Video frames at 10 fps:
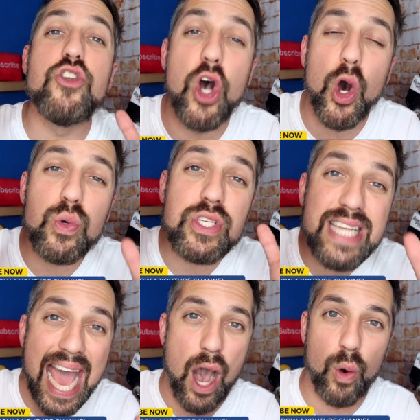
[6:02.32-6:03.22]
no
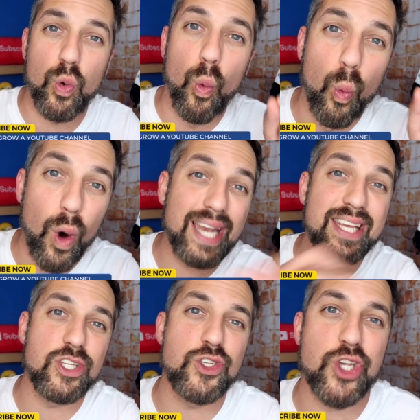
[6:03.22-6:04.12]
doubt
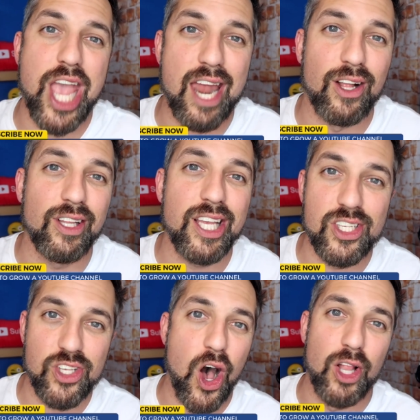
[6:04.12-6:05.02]
what his channel
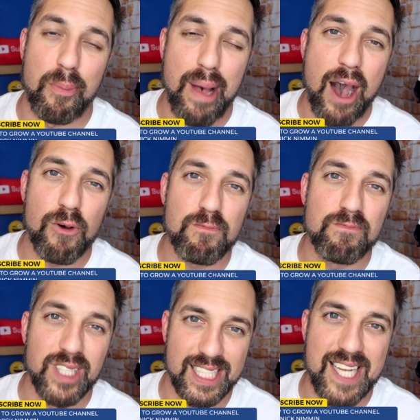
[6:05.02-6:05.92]
is all about.
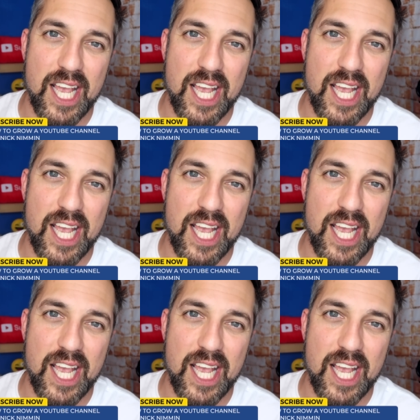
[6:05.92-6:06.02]
Let's